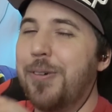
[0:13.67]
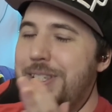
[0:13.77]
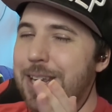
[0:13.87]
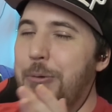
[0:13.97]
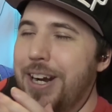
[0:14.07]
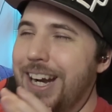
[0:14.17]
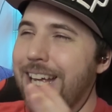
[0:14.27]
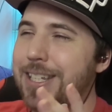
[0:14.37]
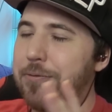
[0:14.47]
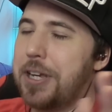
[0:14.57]
We'll see what it
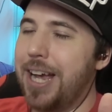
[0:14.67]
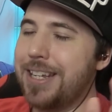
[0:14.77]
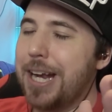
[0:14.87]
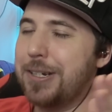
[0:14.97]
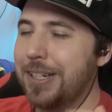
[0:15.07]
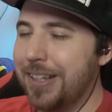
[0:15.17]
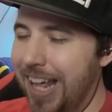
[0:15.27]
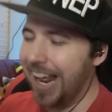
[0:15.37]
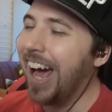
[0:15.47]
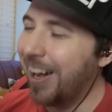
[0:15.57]
is if you guys actually do that.